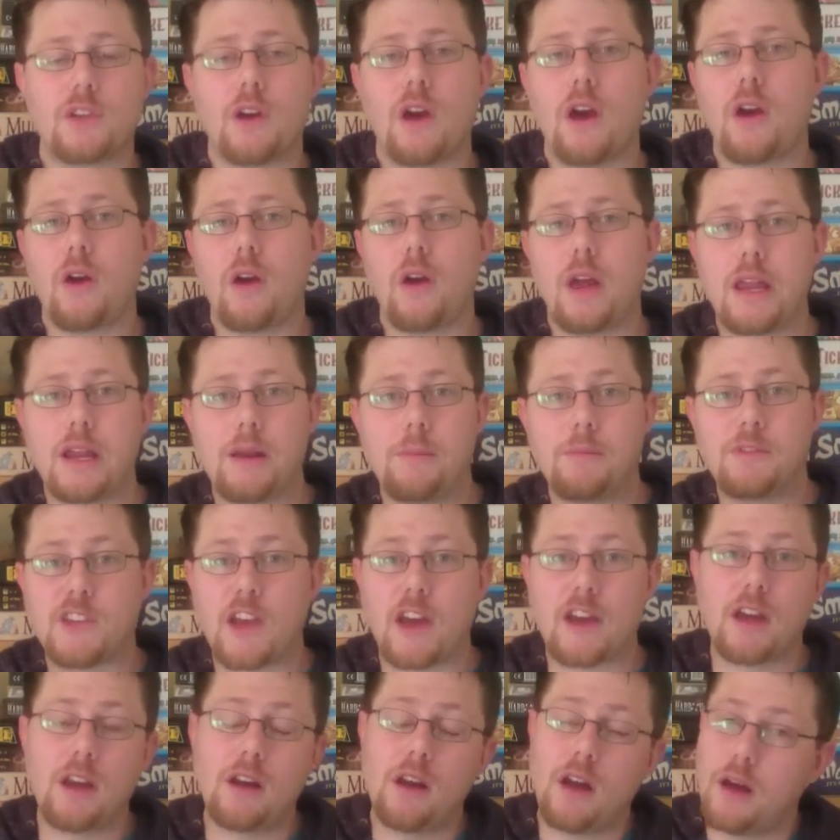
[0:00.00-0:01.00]
So in a
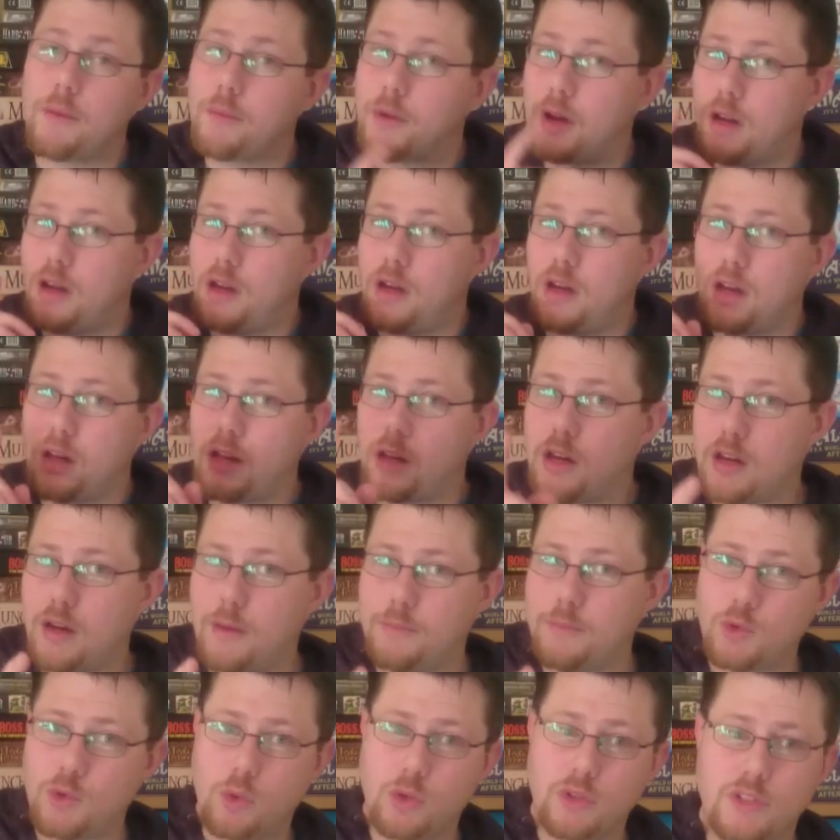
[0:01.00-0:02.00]
second, I'm going to
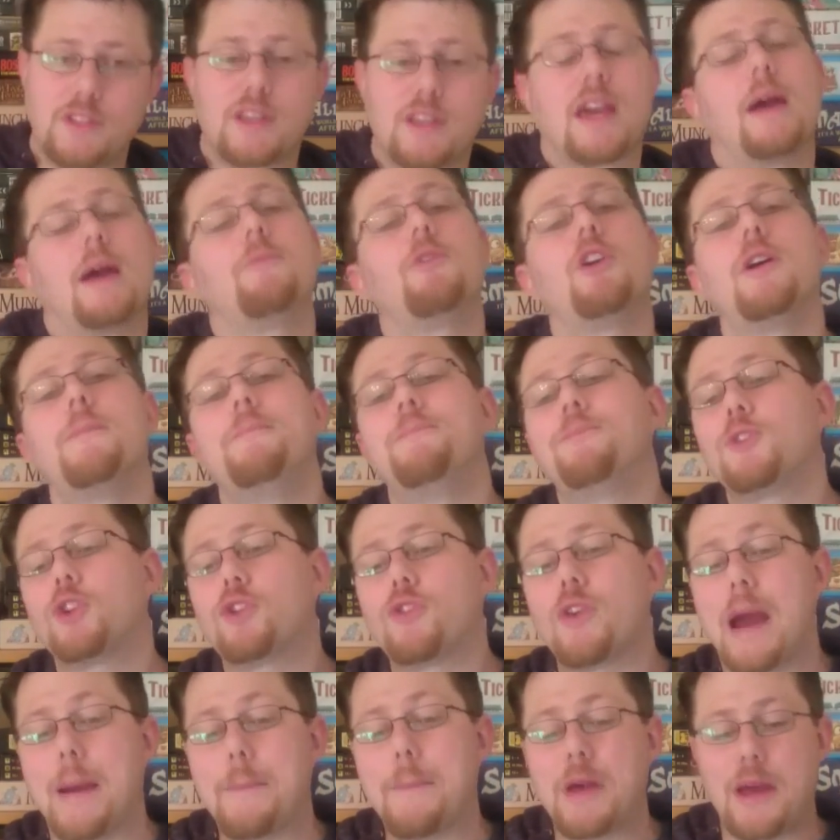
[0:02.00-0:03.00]
come towards the camera,
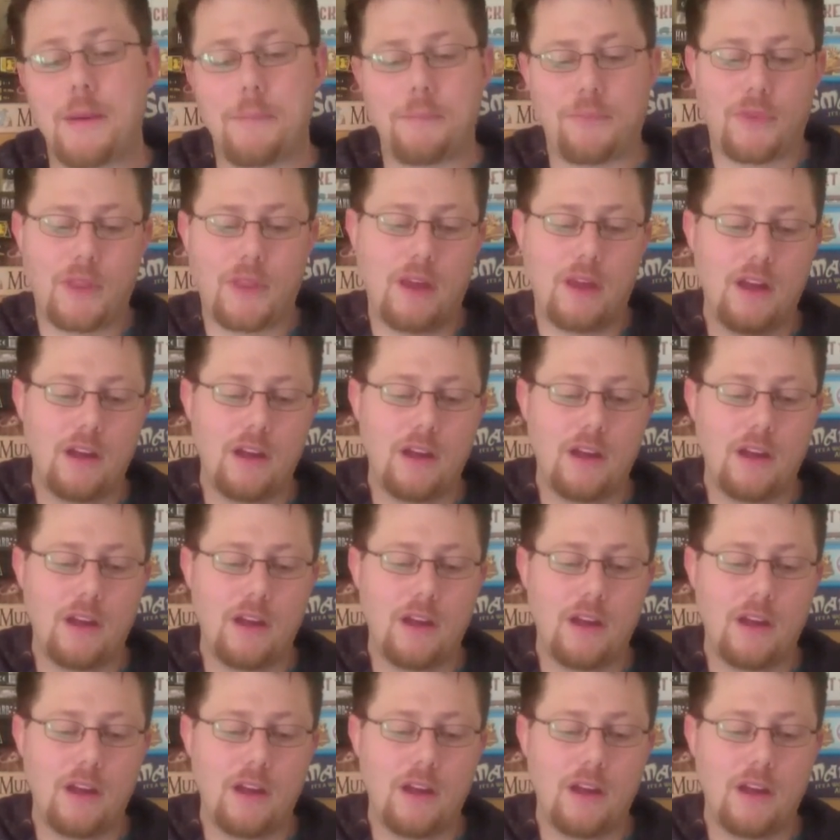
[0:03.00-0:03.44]
grab it,